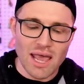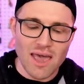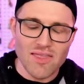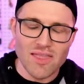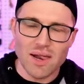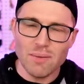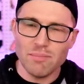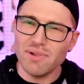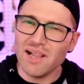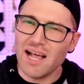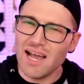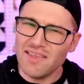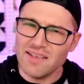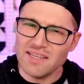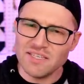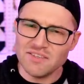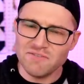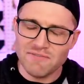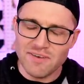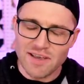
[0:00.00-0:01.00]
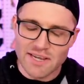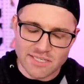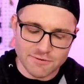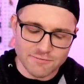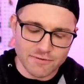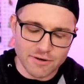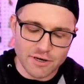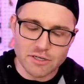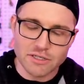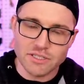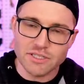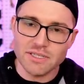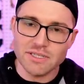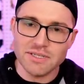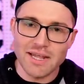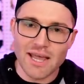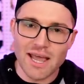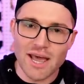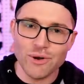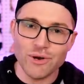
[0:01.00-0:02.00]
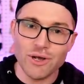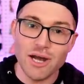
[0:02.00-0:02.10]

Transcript: and then apply this face first down